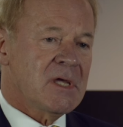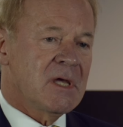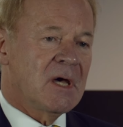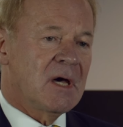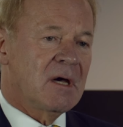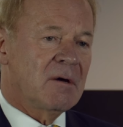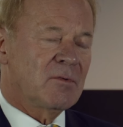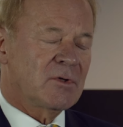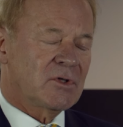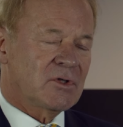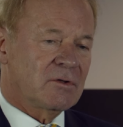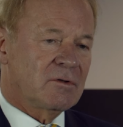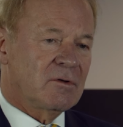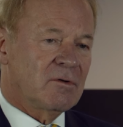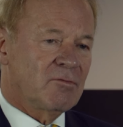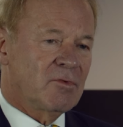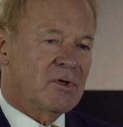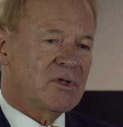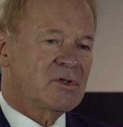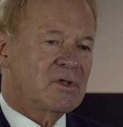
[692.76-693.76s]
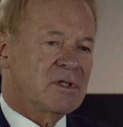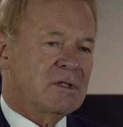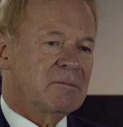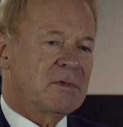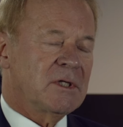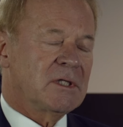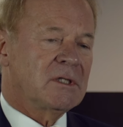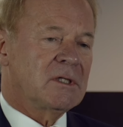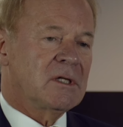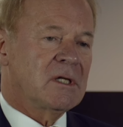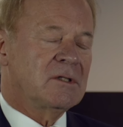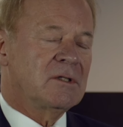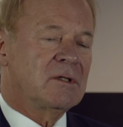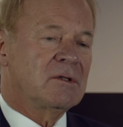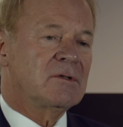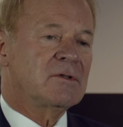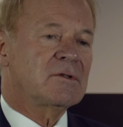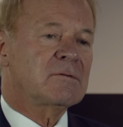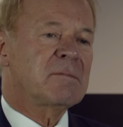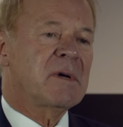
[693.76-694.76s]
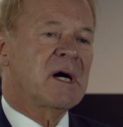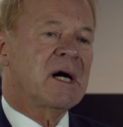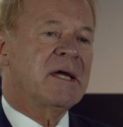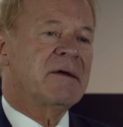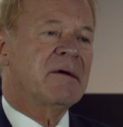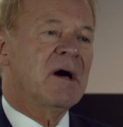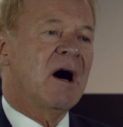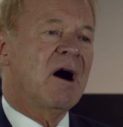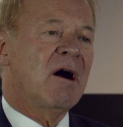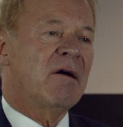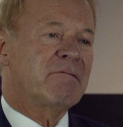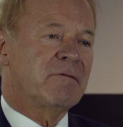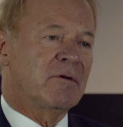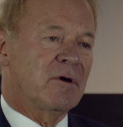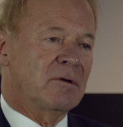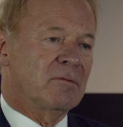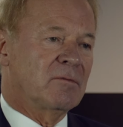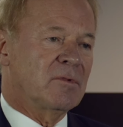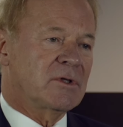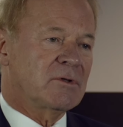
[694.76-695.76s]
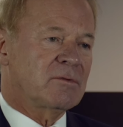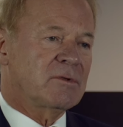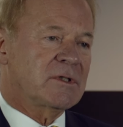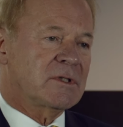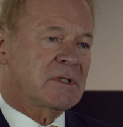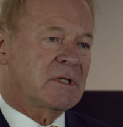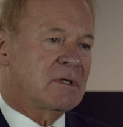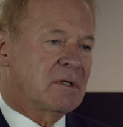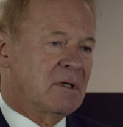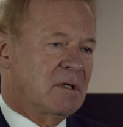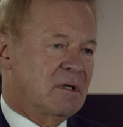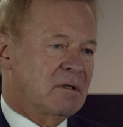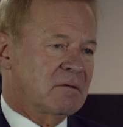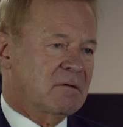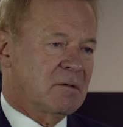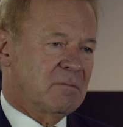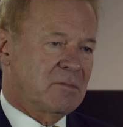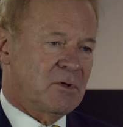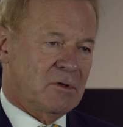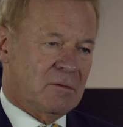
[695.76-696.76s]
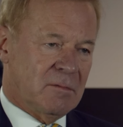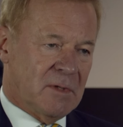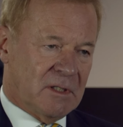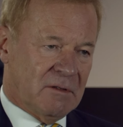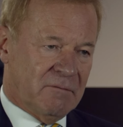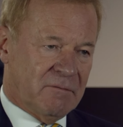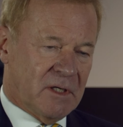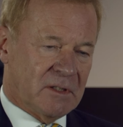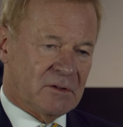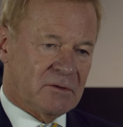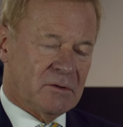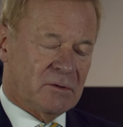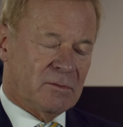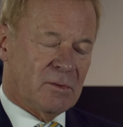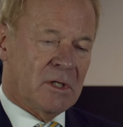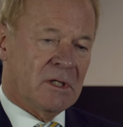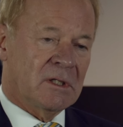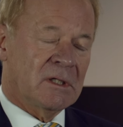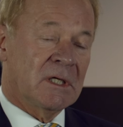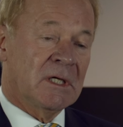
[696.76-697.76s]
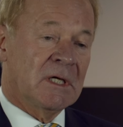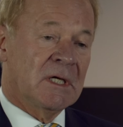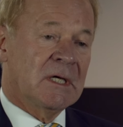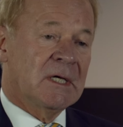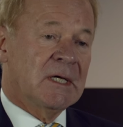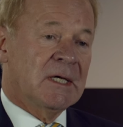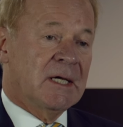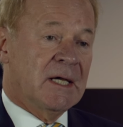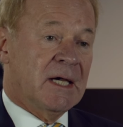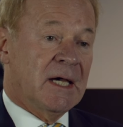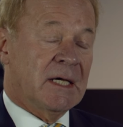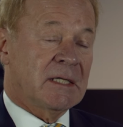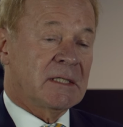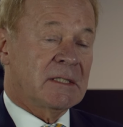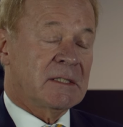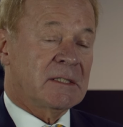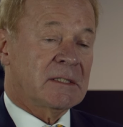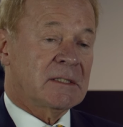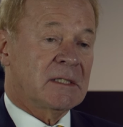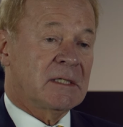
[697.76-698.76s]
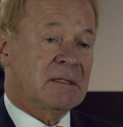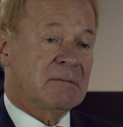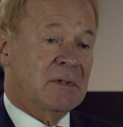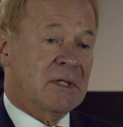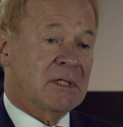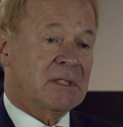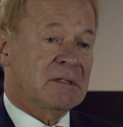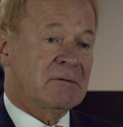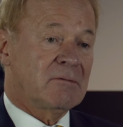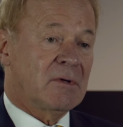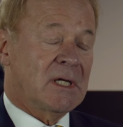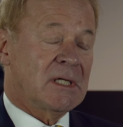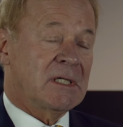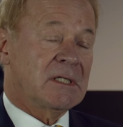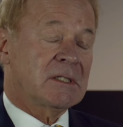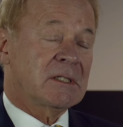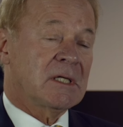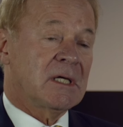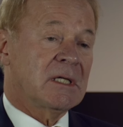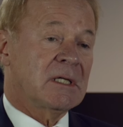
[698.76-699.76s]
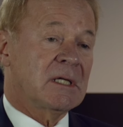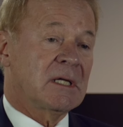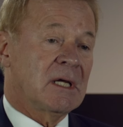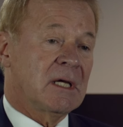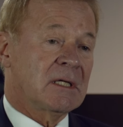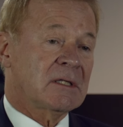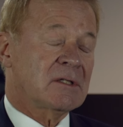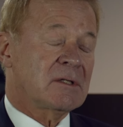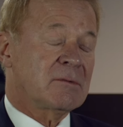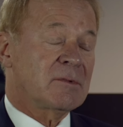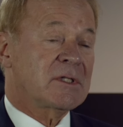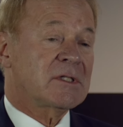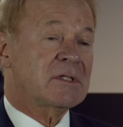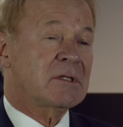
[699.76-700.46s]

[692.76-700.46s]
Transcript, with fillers: uh, which had originally been used by Arfon, which was a, a computer manufacturer as well. And as uh, Martin rightly said, actually we